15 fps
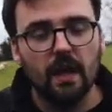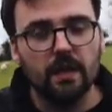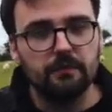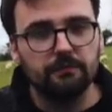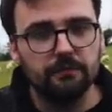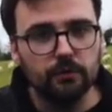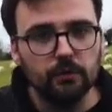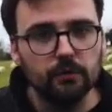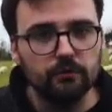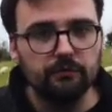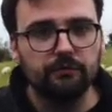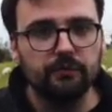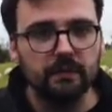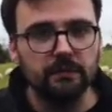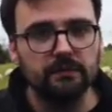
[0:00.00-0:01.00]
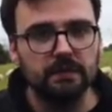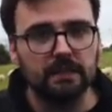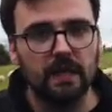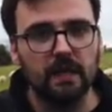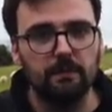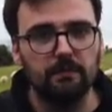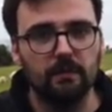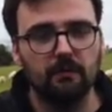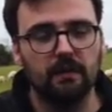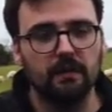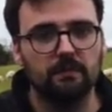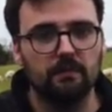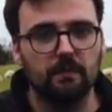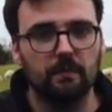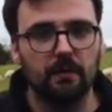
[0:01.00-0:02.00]
If you fail to keep your
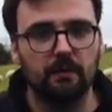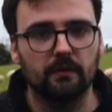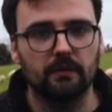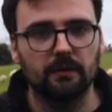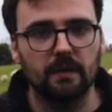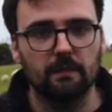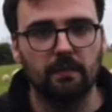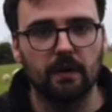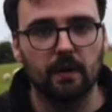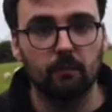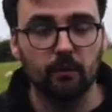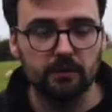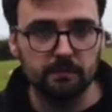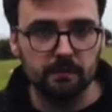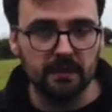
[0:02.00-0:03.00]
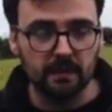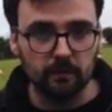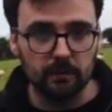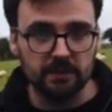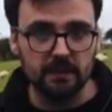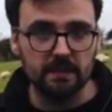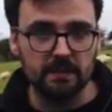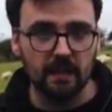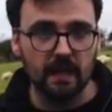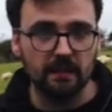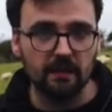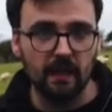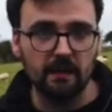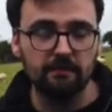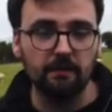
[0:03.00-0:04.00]
end of the bargain, Abraham, which is a
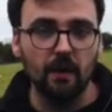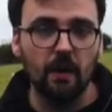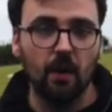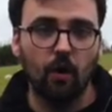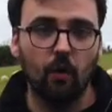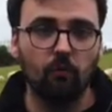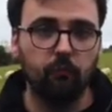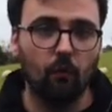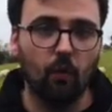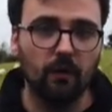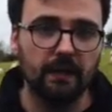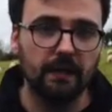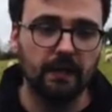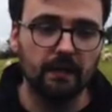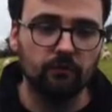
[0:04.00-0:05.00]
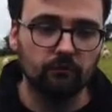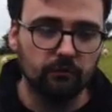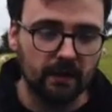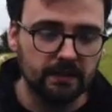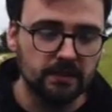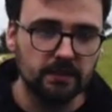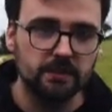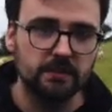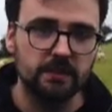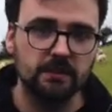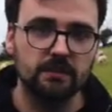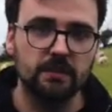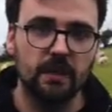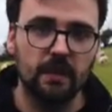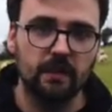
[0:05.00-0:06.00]
life of walking in
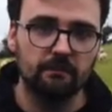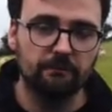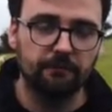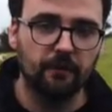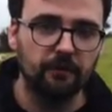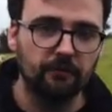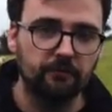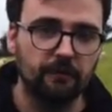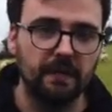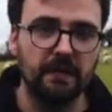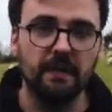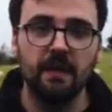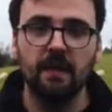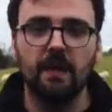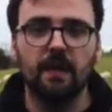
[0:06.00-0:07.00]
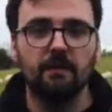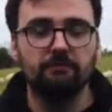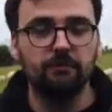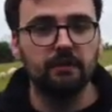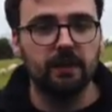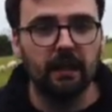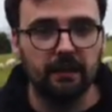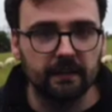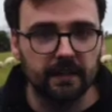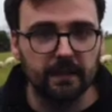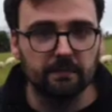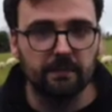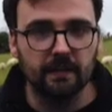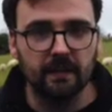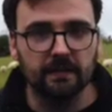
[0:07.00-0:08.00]
righteousness in front of me, if you can't
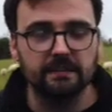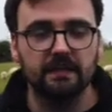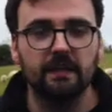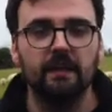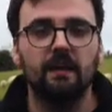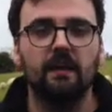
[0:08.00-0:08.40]
keep that,